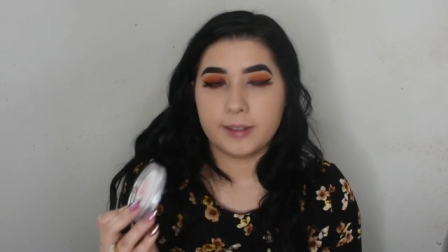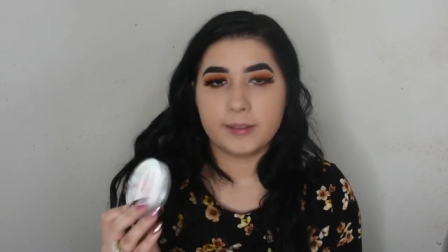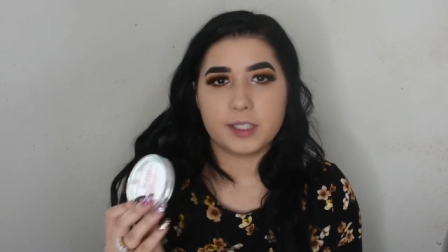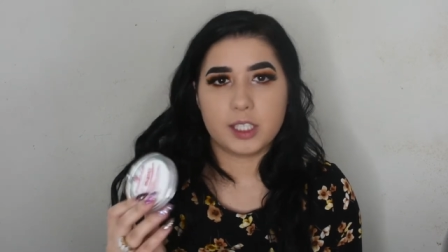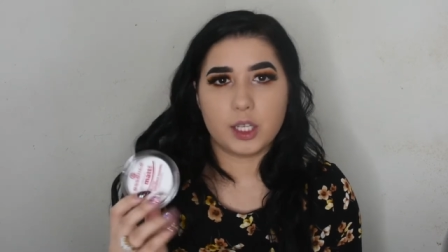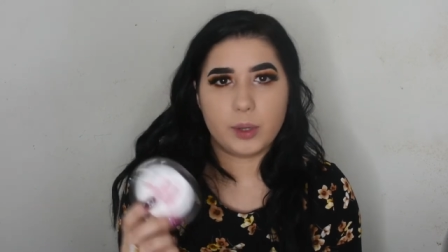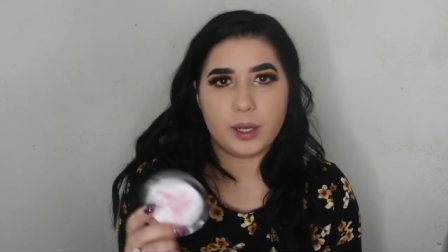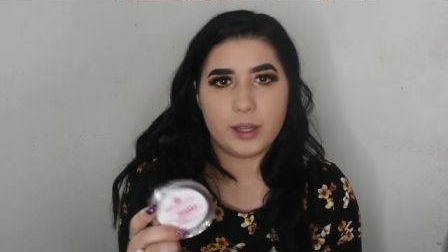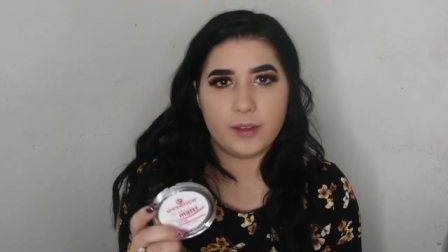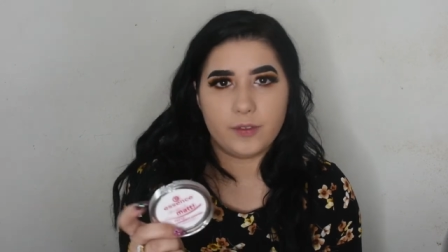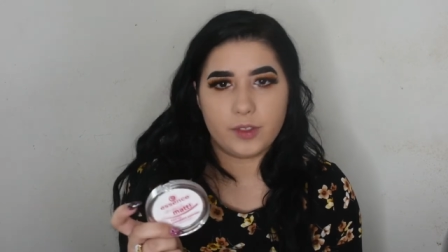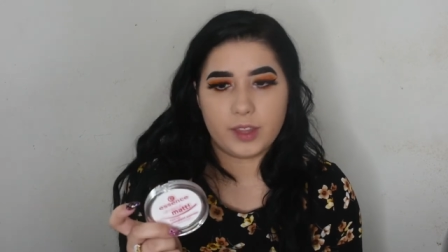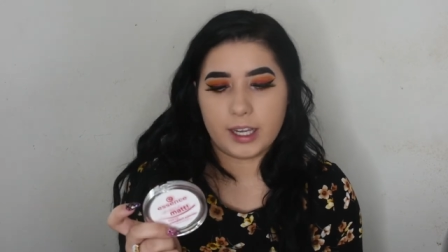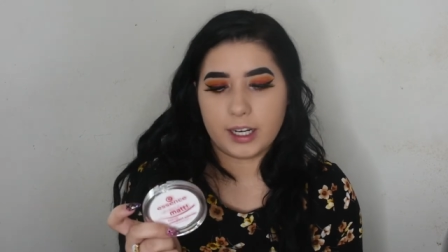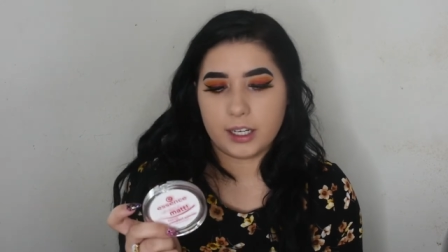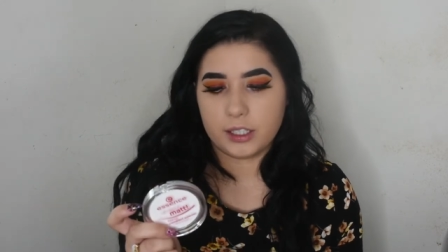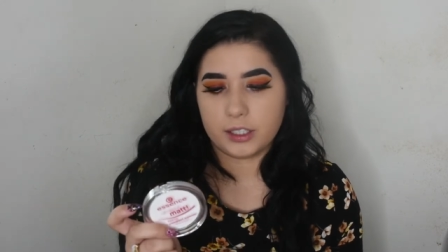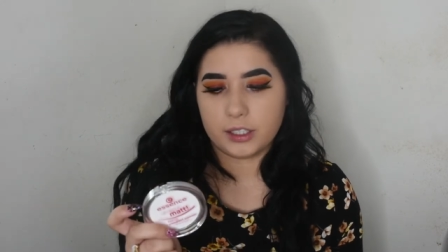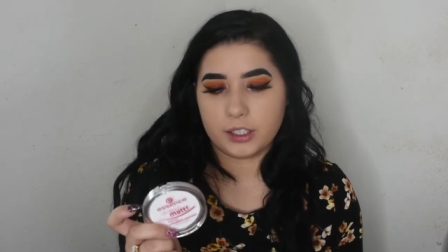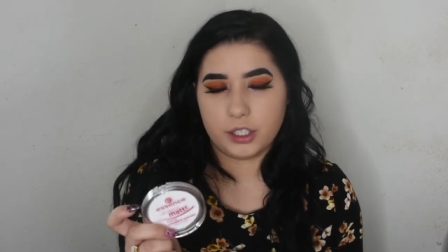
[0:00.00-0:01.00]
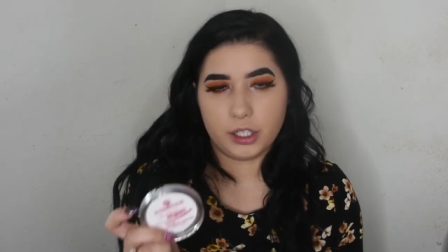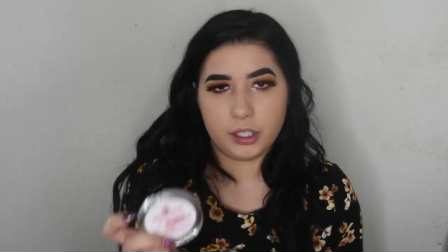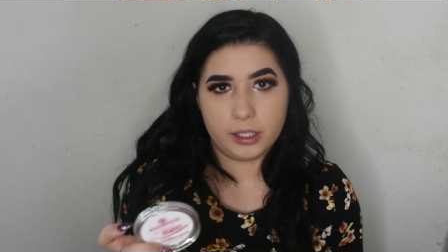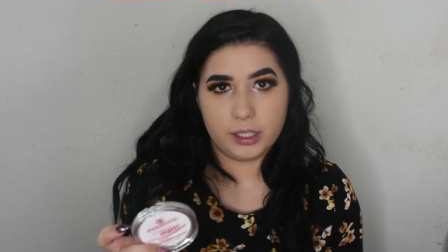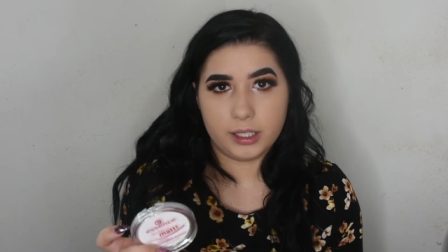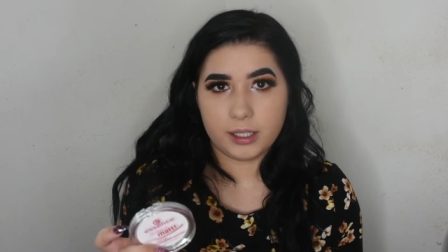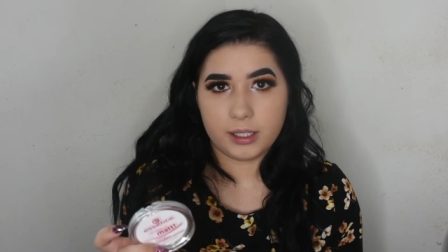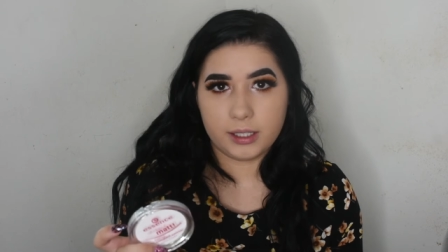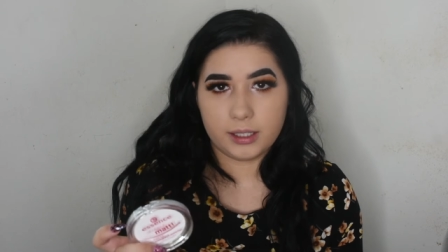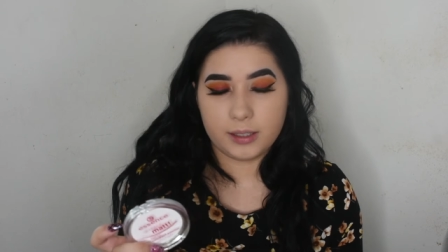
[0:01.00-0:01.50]
So if they're
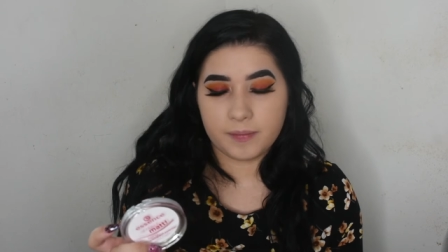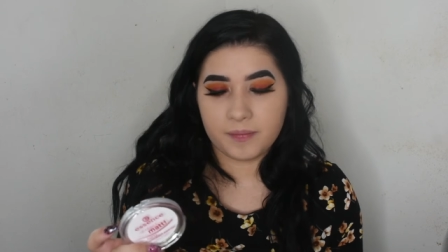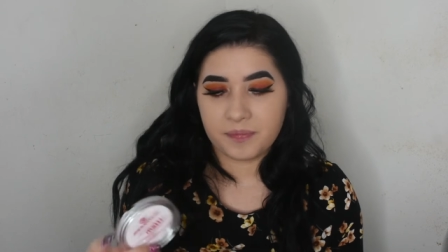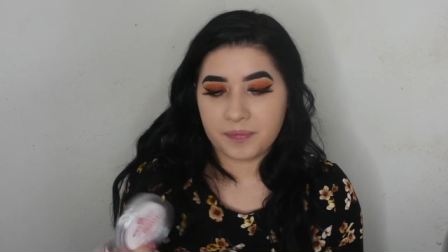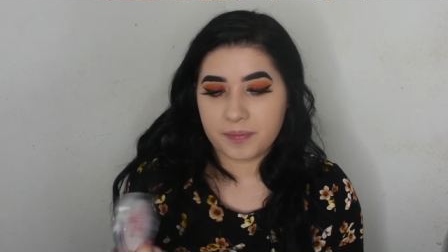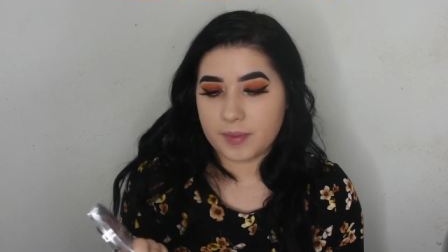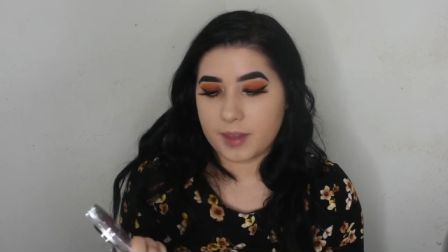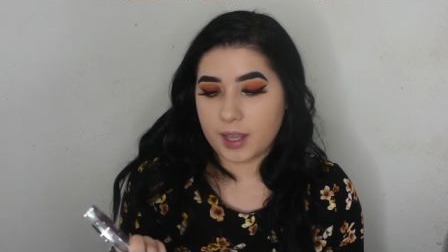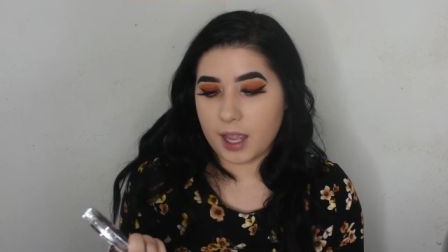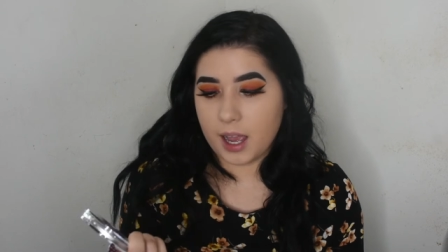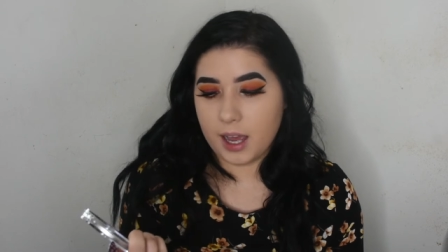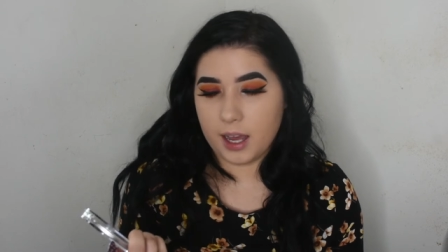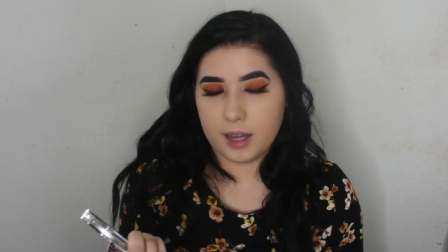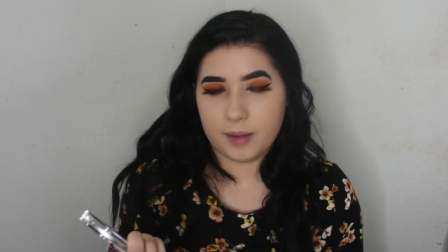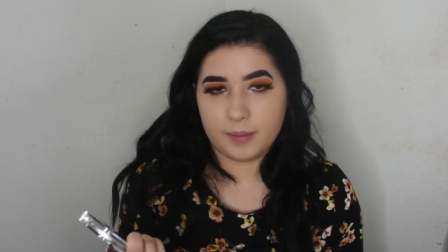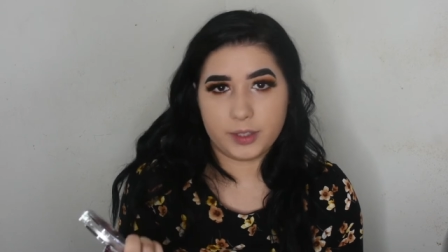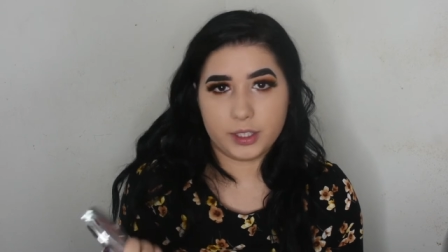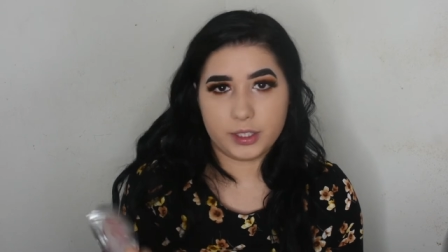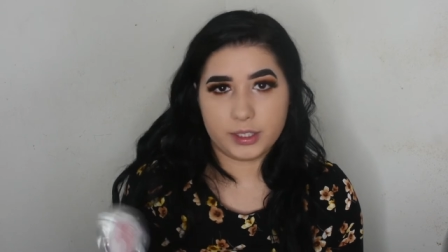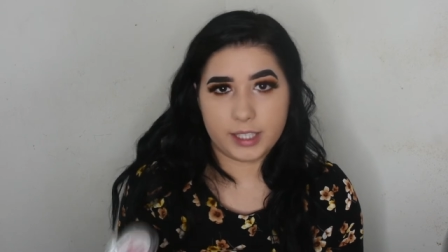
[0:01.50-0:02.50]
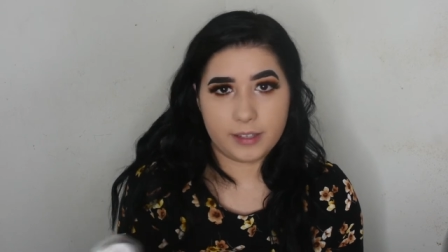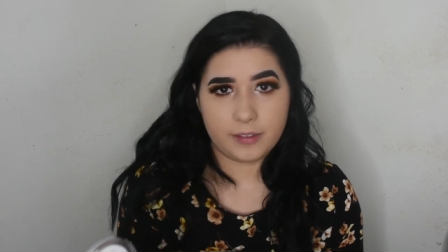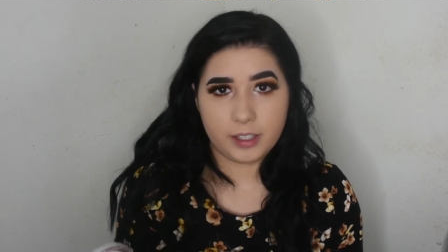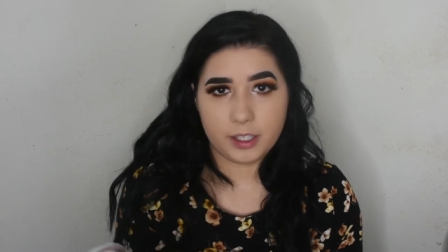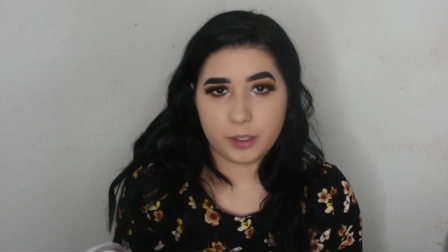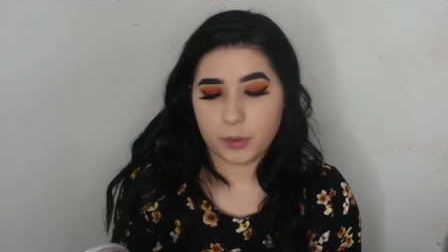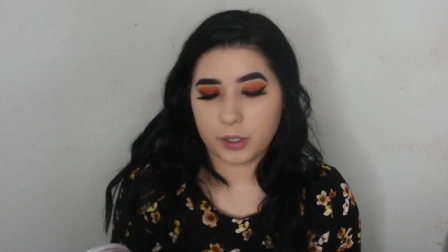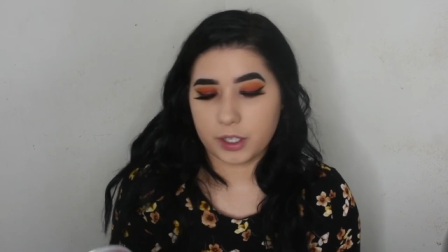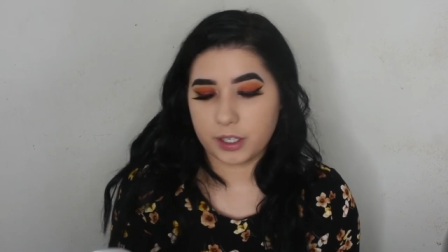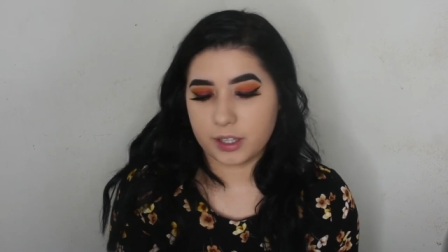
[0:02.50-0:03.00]
good, um, they're
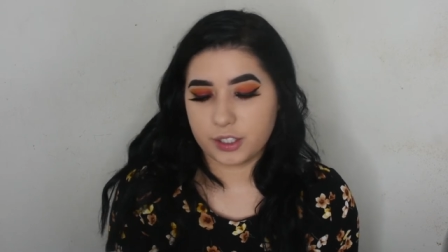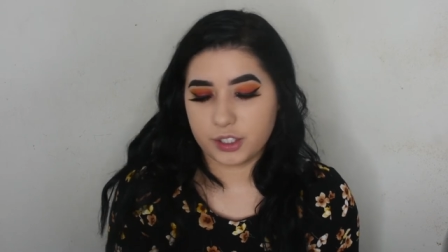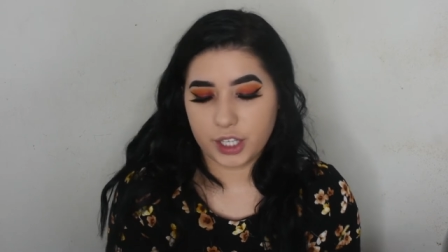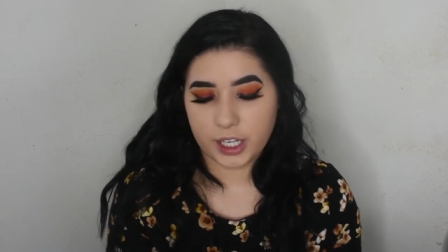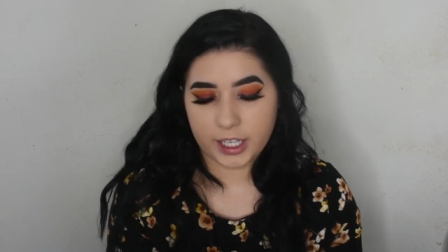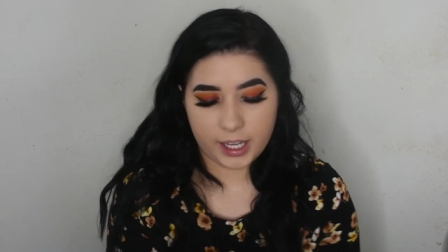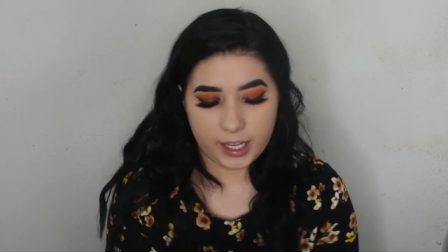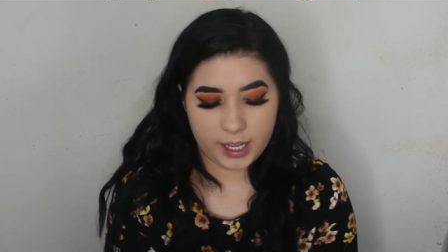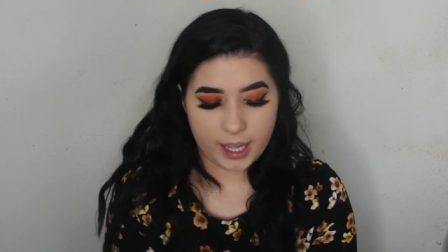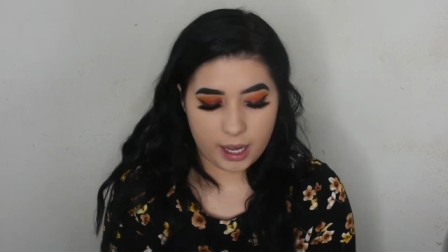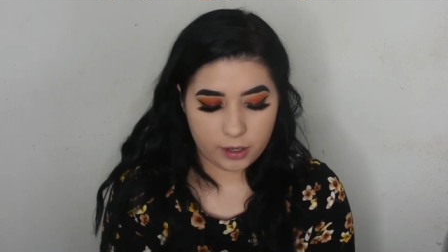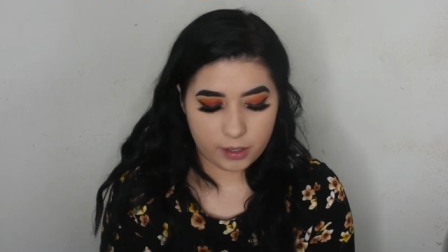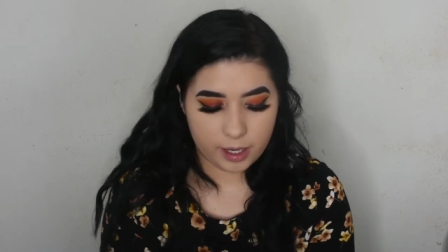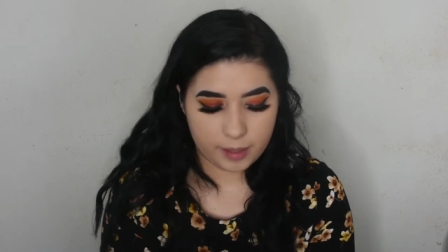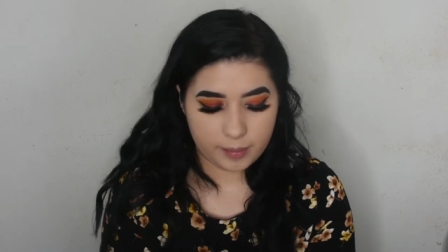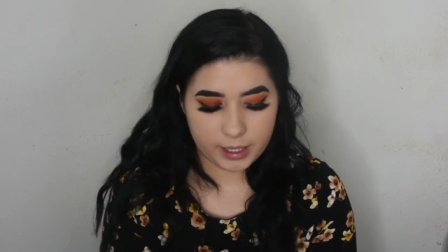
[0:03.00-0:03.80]
definitely worth checking out.